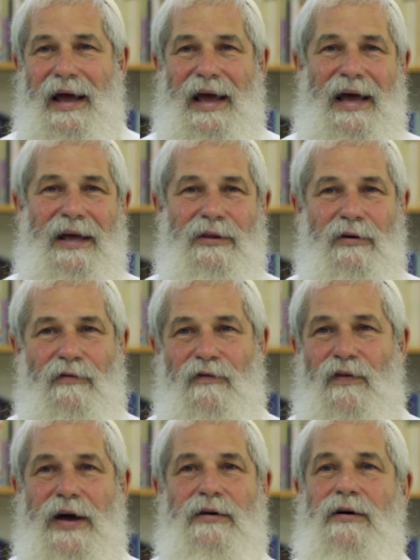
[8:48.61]
and
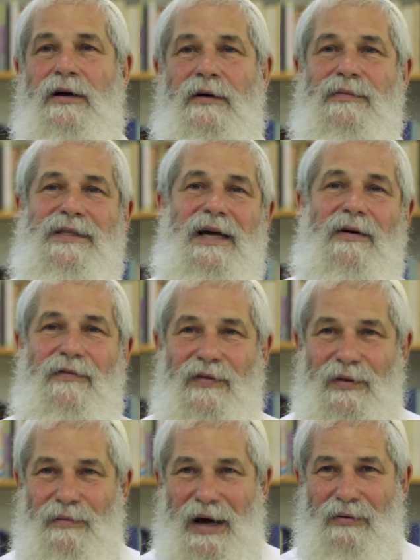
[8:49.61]
fire comes down
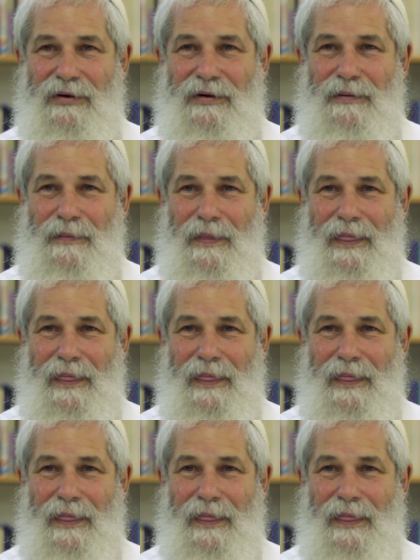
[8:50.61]
from the mountain.